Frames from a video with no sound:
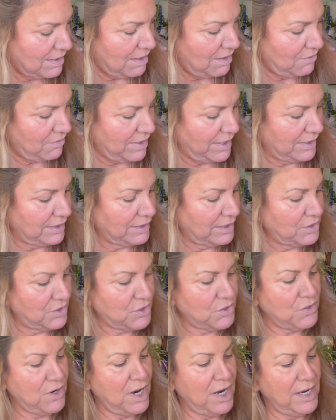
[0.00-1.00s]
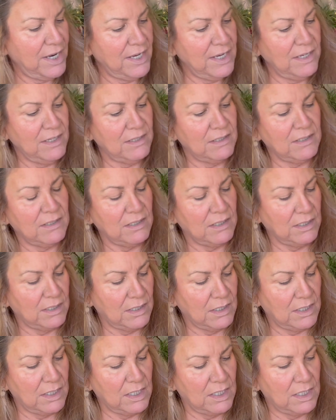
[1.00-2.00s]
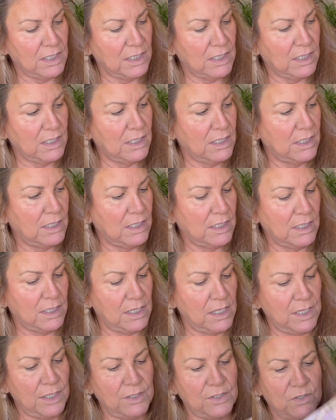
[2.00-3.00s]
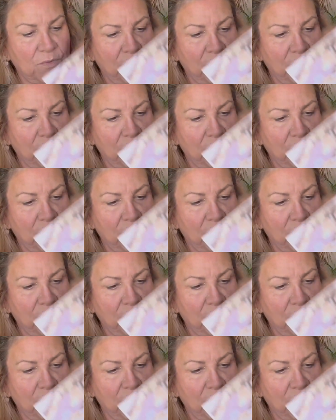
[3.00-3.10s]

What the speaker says: All right, let's try this